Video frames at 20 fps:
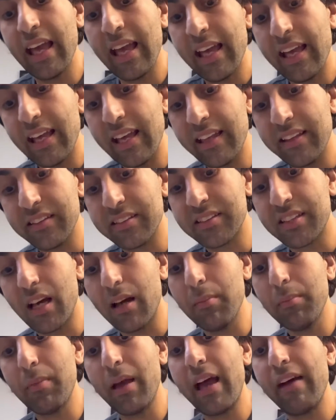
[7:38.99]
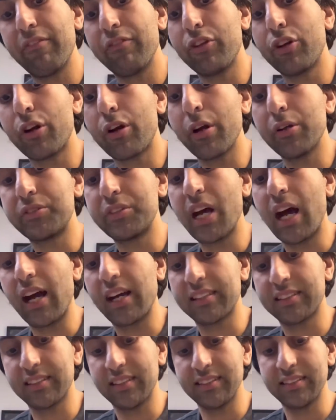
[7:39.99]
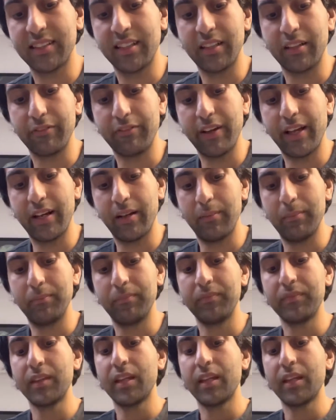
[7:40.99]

and some have neurotoxins in their venom.